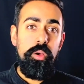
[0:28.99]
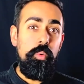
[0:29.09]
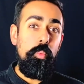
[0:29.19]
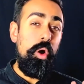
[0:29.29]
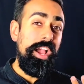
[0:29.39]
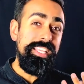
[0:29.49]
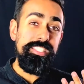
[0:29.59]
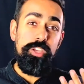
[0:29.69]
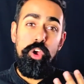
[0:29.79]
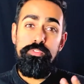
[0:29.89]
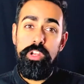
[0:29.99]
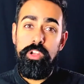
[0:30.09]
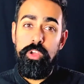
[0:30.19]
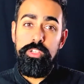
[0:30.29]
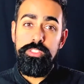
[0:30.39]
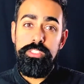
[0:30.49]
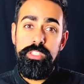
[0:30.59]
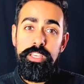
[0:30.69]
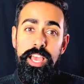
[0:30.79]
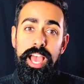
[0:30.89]
why it's overlooked,
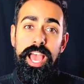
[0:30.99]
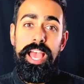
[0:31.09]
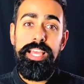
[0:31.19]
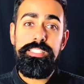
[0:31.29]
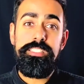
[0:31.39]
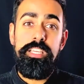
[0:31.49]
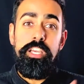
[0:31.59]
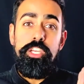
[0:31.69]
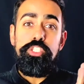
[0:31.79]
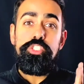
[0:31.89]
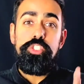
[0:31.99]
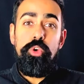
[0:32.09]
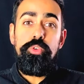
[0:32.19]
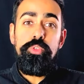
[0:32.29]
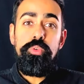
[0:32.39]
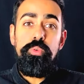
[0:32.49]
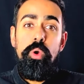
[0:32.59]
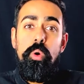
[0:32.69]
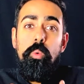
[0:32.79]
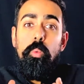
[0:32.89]
and show you
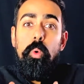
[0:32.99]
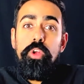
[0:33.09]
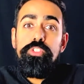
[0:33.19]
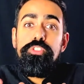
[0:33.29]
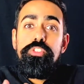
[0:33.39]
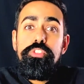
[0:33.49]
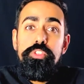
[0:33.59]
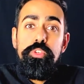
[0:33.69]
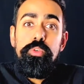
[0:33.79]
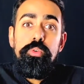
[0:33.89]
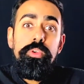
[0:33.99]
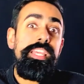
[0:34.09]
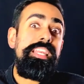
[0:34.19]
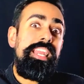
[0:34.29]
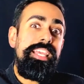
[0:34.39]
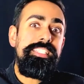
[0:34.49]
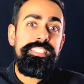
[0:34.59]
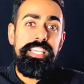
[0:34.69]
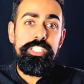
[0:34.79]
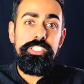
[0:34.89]
what to do in later
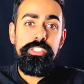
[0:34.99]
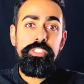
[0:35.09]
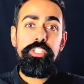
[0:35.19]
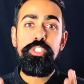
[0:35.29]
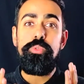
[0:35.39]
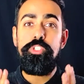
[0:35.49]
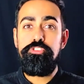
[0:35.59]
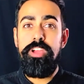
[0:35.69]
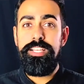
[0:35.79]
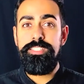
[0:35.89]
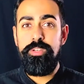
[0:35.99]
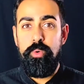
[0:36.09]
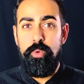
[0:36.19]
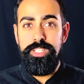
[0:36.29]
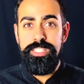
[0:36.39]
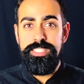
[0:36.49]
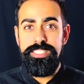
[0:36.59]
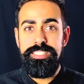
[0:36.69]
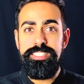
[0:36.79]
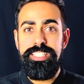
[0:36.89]
sections to attract the
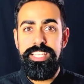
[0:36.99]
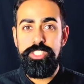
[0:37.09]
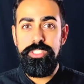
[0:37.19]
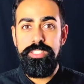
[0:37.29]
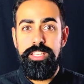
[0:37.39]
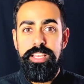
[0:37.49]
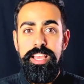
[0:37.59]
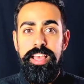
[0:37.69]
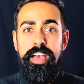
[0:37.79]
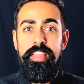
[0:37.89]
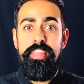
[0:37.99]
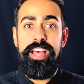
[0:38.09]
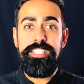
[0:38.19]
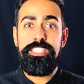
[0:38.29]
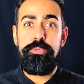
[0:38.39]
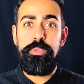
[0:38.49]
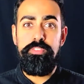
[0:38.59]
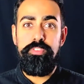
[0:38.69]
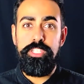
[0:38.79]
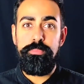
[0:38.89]
audience's attention. That's going to be the
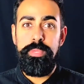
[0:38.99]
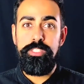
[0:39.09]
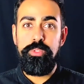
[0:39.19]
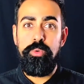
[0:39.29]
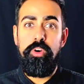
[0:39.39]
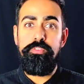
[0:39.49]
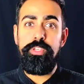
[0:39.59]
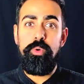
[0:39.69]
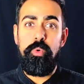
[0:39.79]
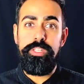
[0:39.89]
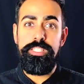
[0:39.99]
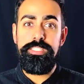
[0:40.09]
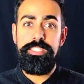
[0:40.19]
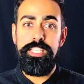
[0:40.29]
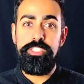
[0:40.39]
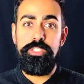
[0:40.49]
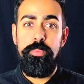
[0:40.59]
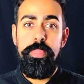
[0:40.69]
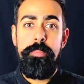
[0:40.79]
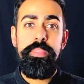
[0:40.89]
fundamental of the audience section.
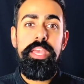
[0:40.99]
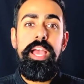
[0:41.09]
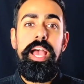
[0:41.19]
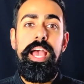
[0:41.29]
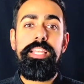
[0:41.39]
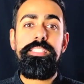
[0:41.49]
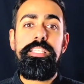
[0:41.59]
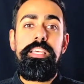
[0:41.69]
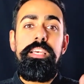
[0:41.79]
And